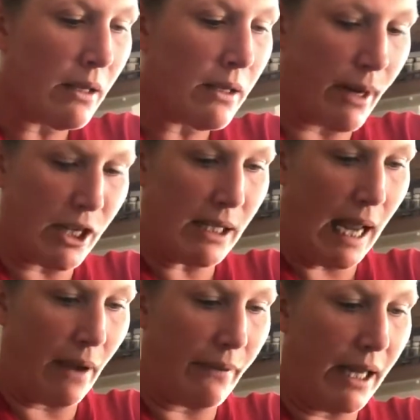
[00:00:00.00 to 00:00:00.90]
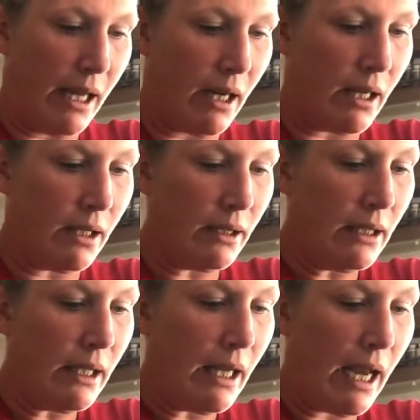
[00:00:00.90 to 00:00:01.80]
So I just have it here,
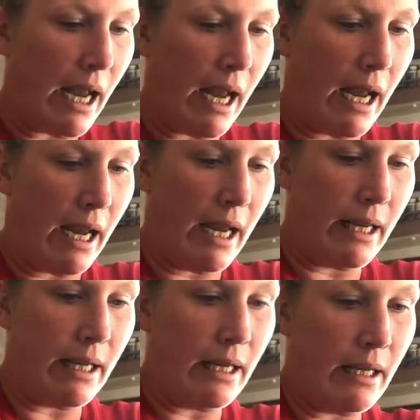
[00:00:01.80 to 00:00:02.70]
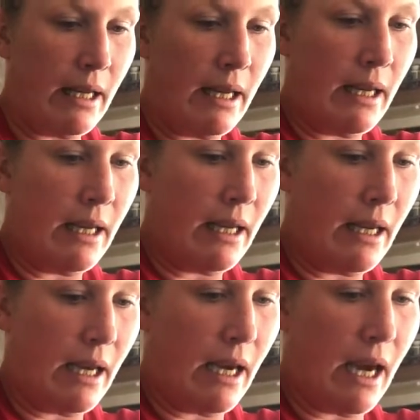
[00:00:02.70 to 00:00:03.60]
and
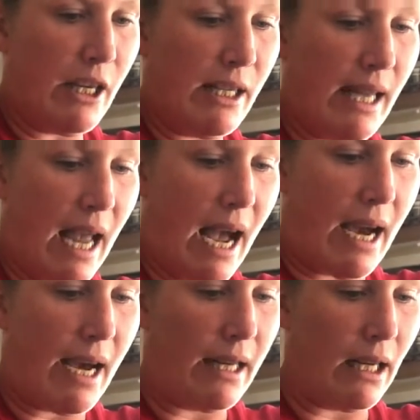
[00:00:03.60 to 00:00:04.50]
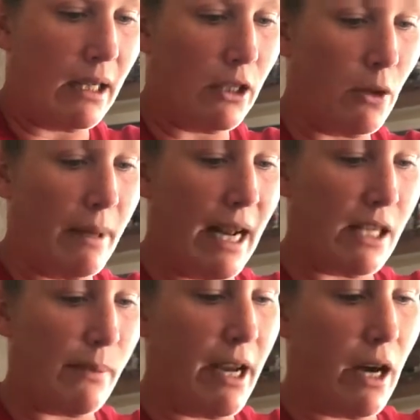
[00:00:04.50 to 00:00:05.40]
I just add a little bit
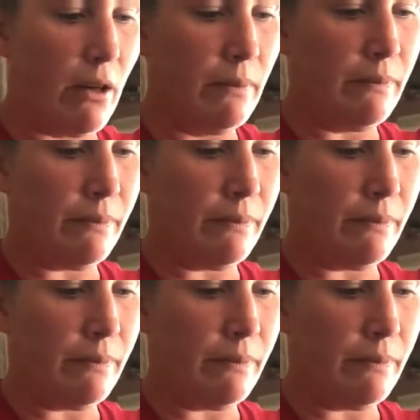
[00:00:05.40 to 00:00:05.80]
as we go.